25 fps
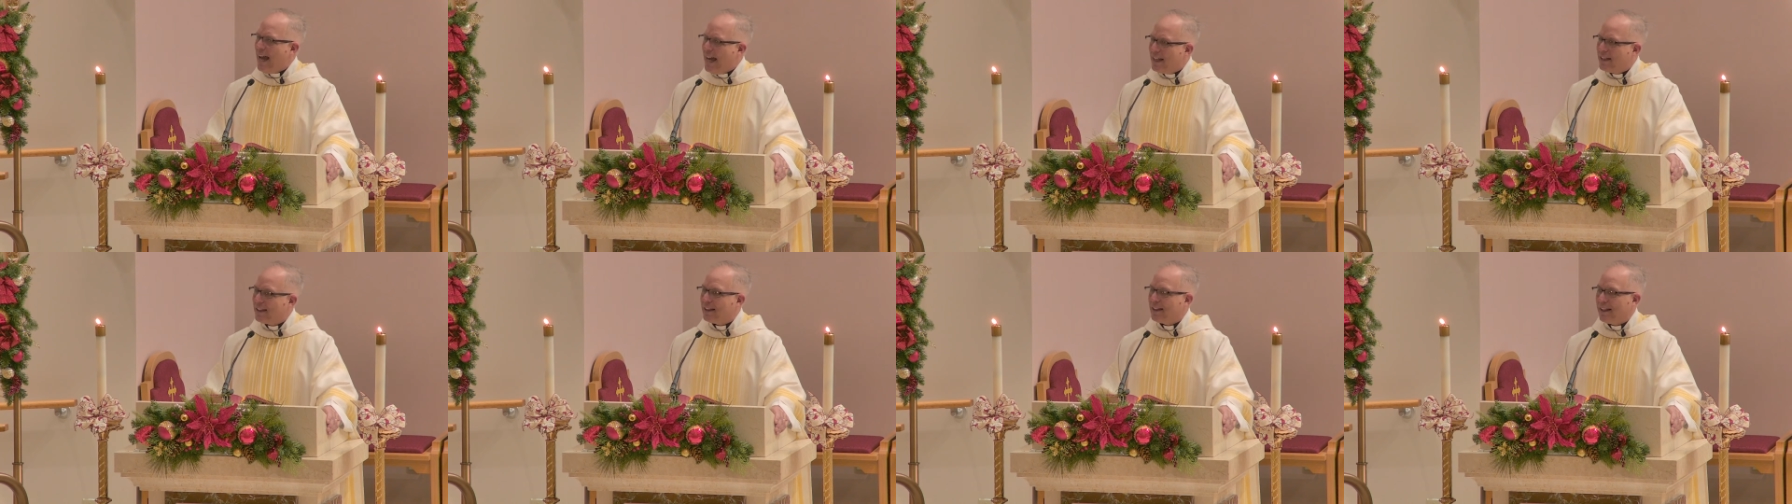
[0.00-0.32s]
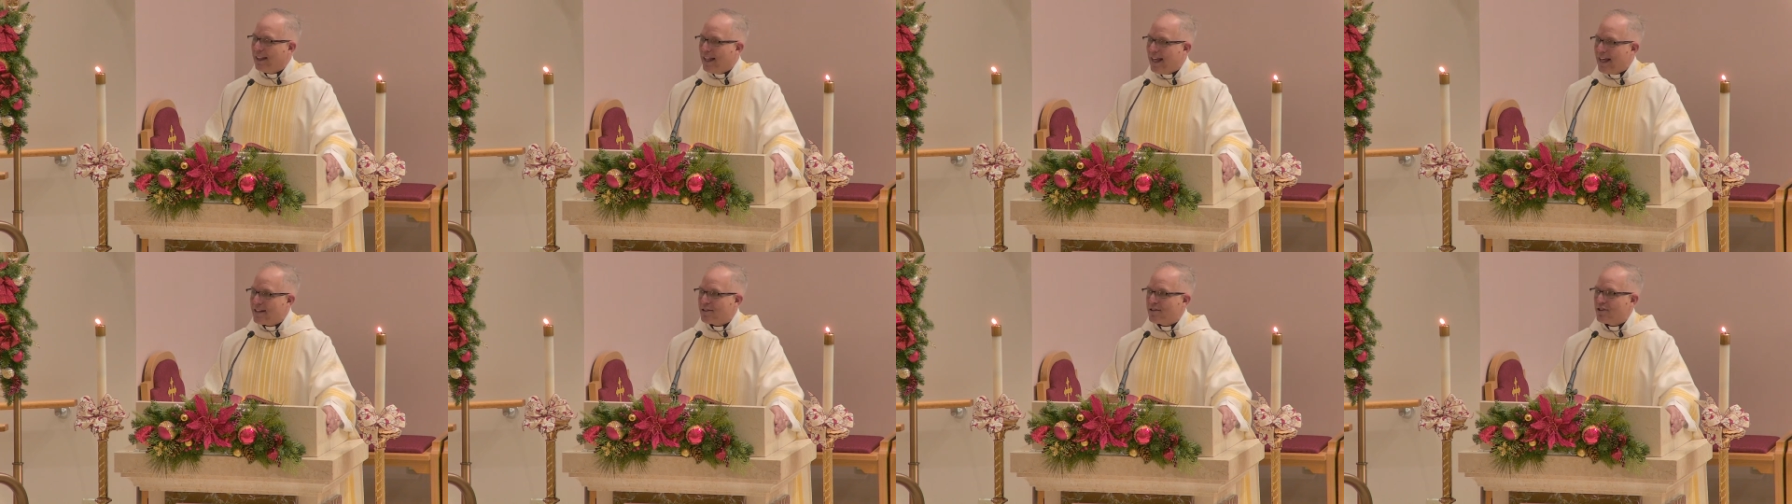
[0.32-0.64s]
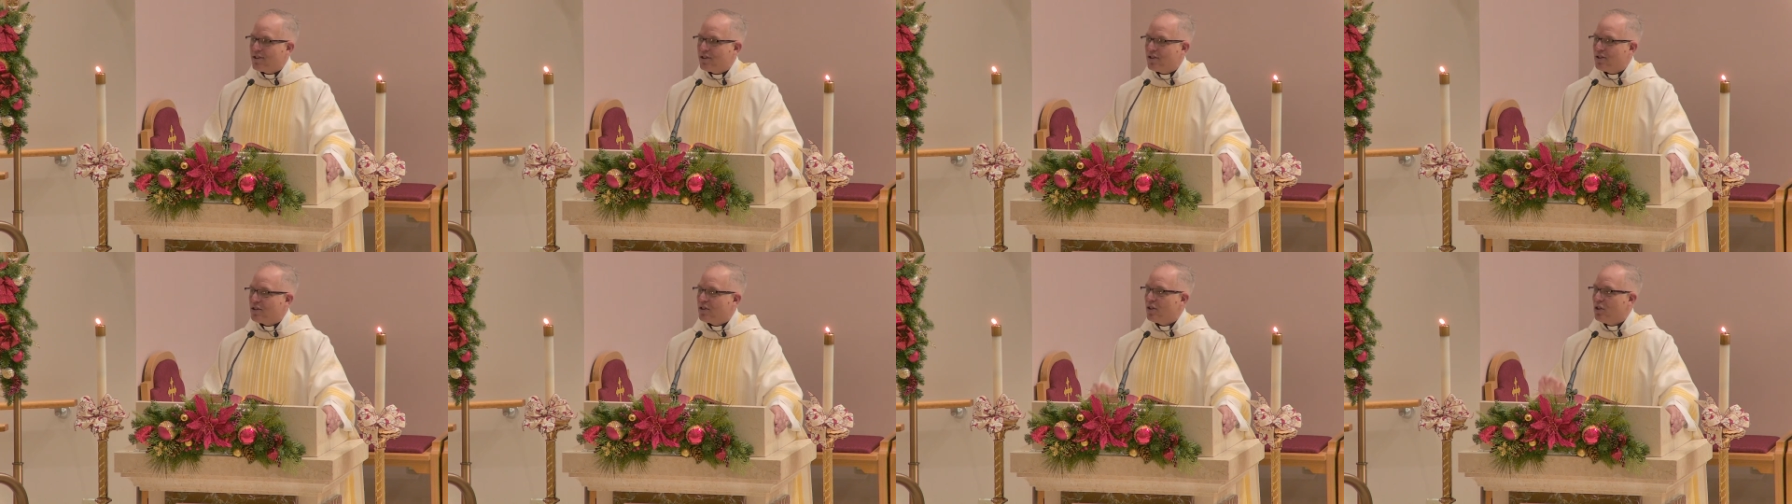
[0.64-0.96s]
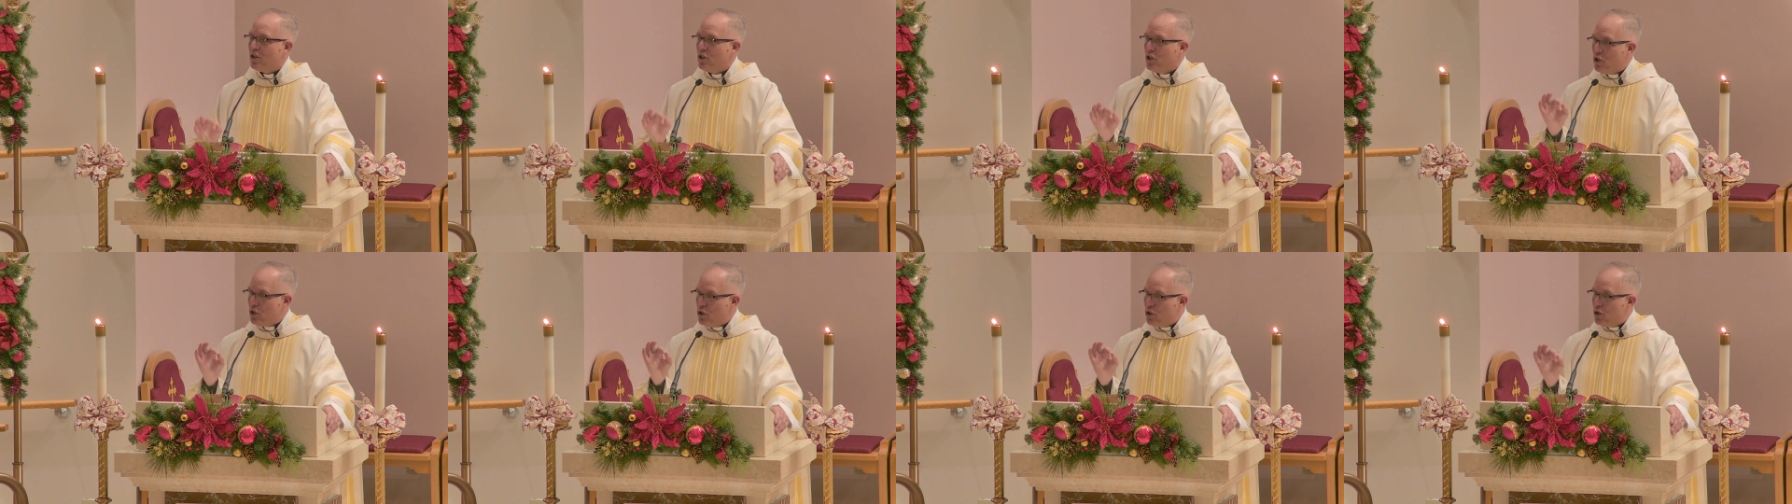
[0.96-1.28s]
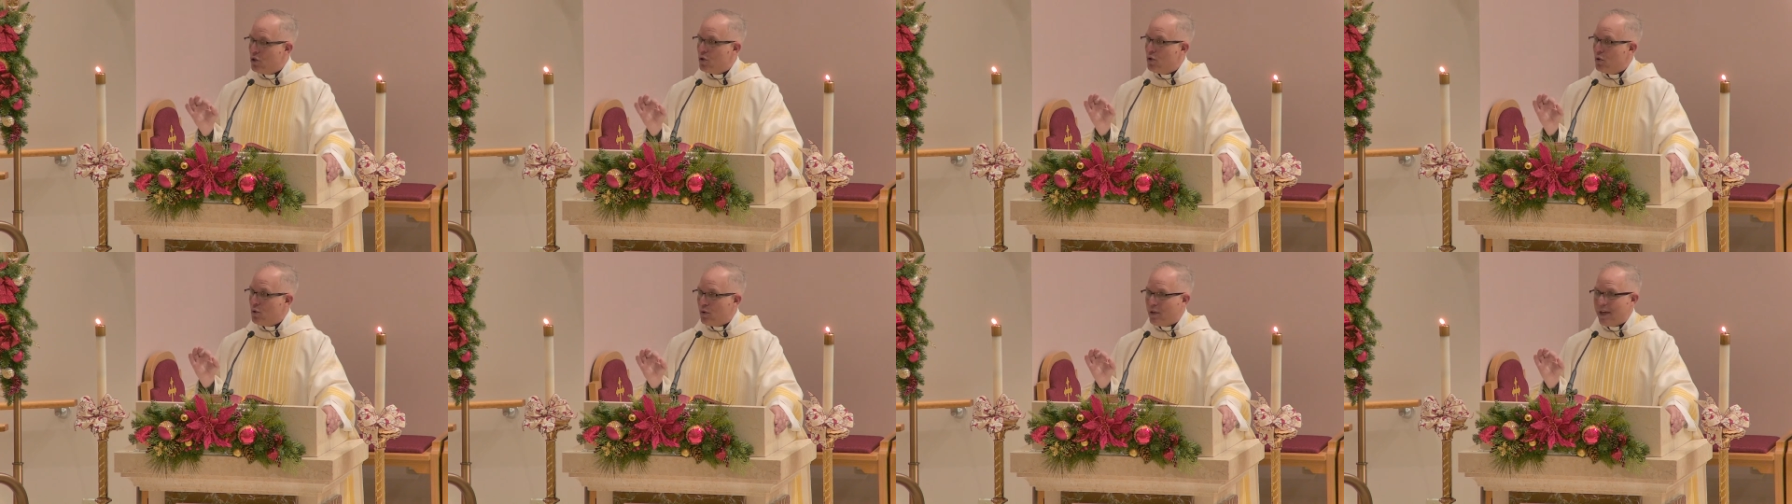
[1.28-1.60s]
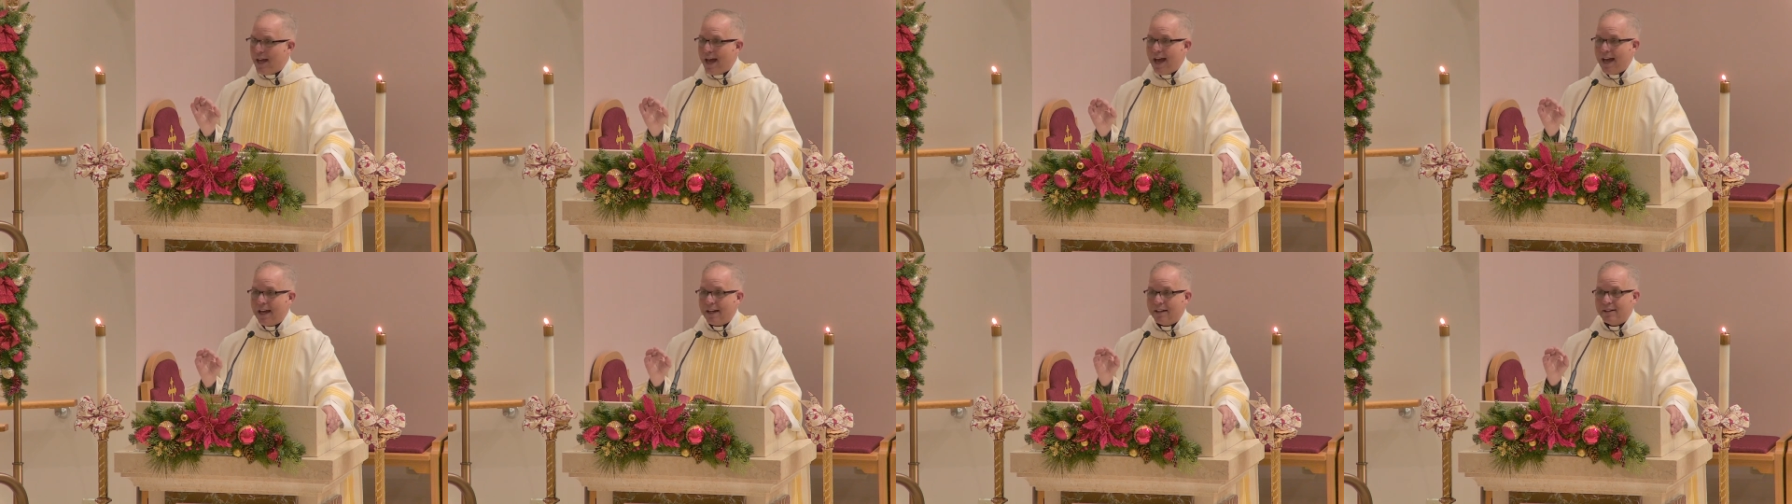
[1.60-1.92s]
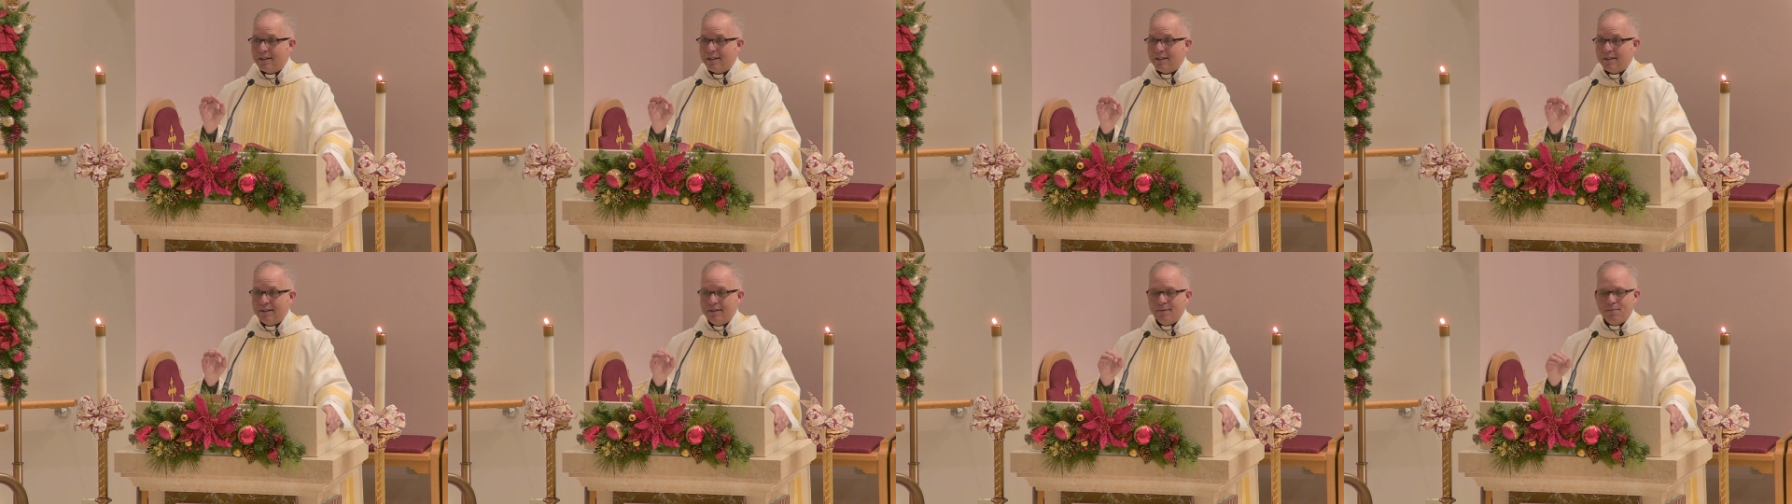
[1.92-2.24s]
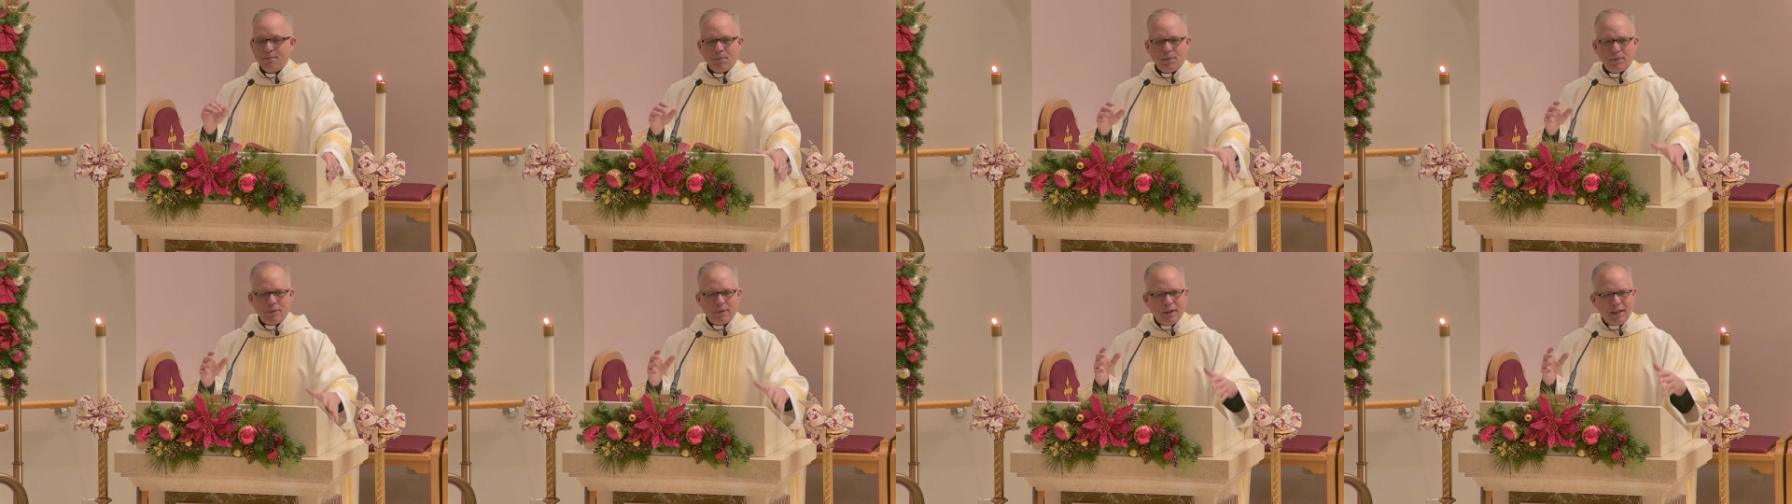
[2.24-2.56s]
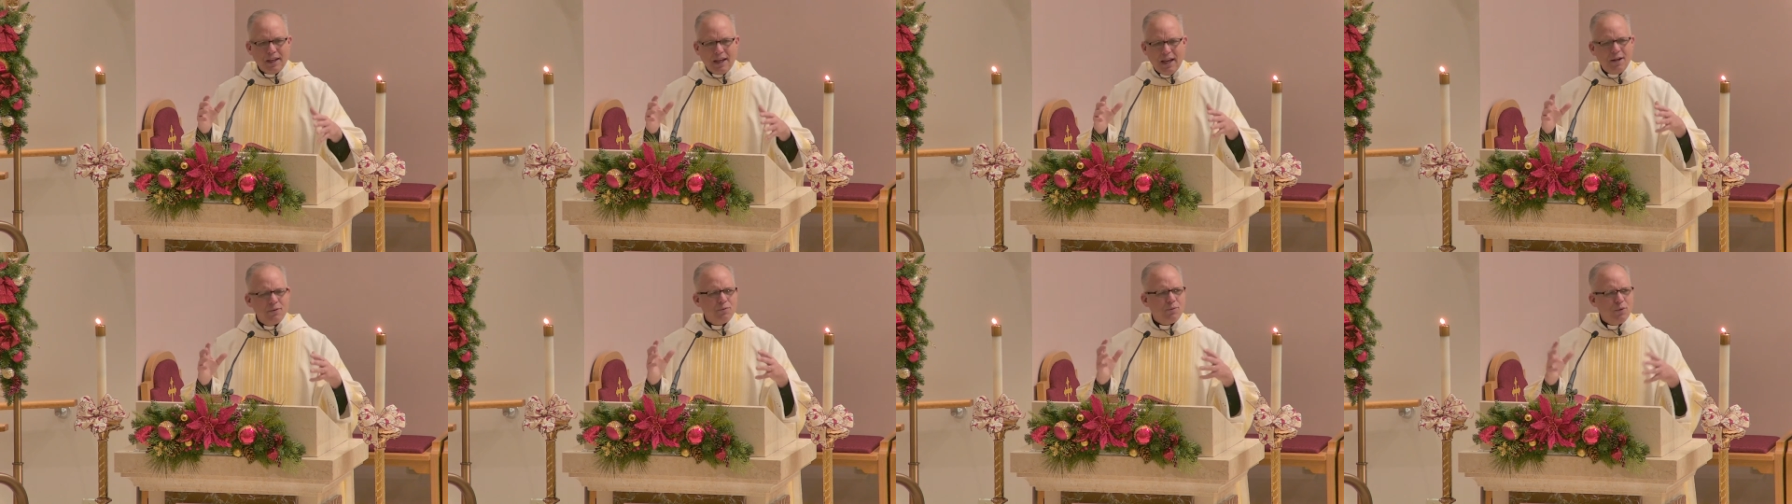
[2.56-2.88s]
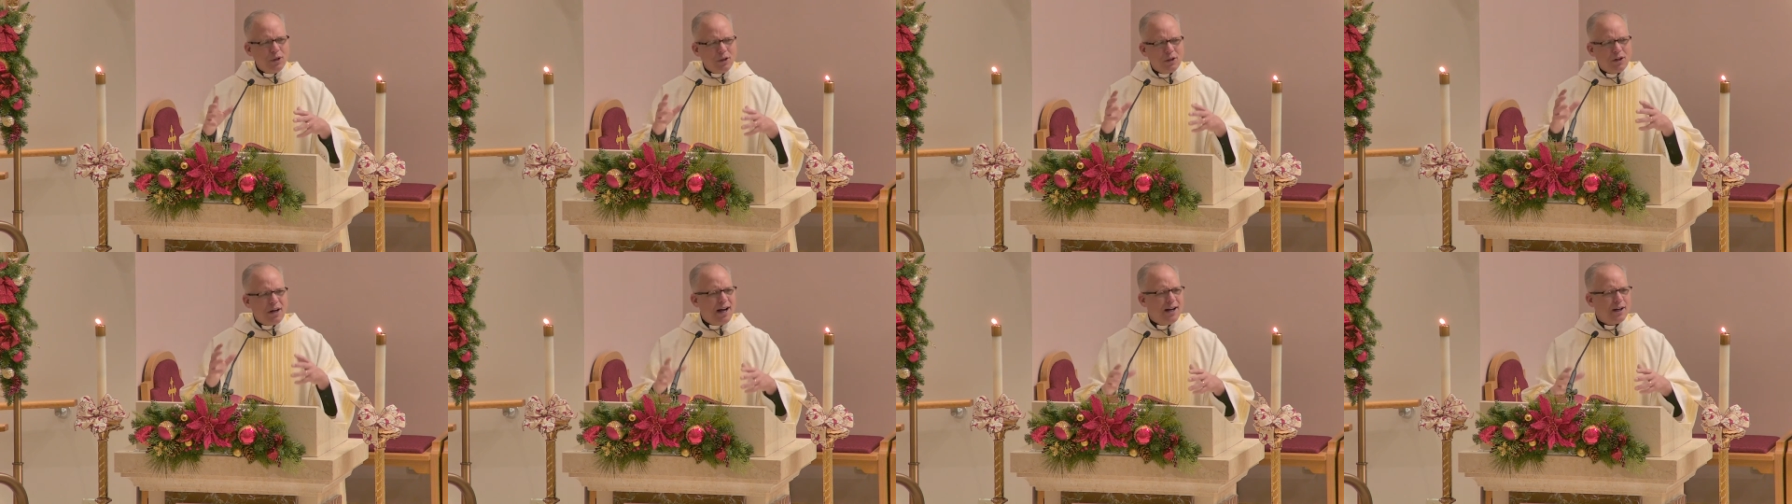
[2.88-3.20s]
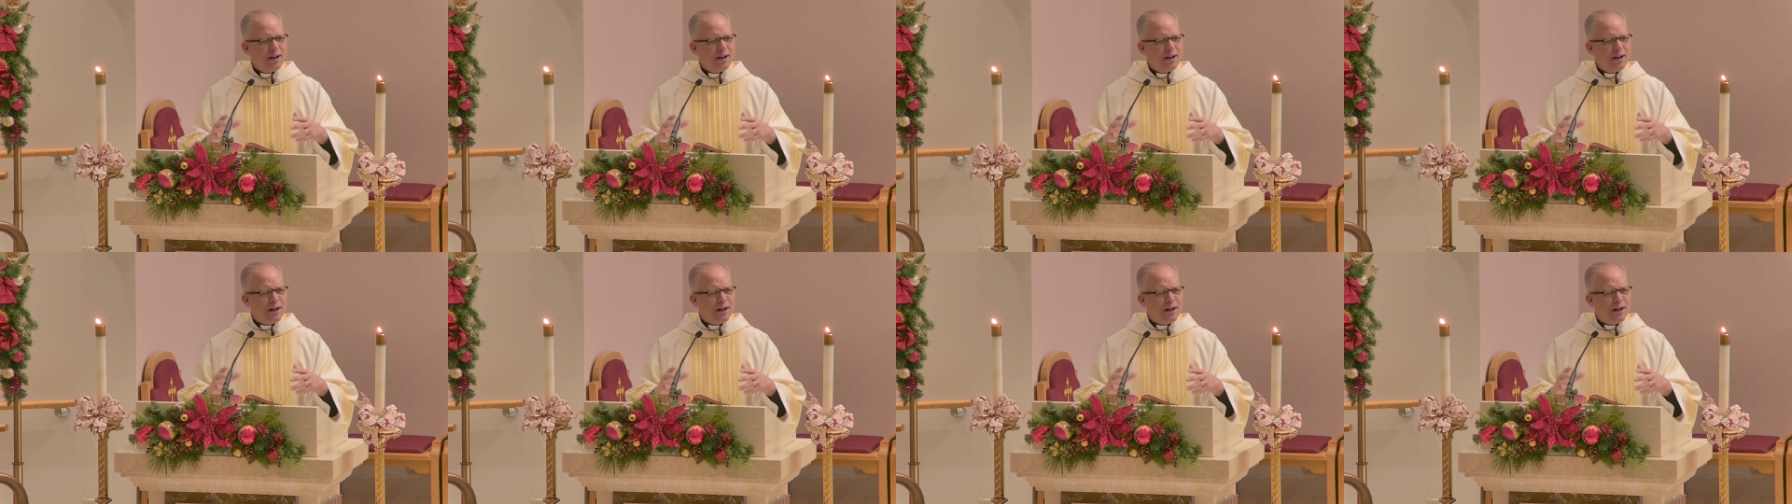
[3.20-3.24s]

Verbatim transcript: and let's do that. And real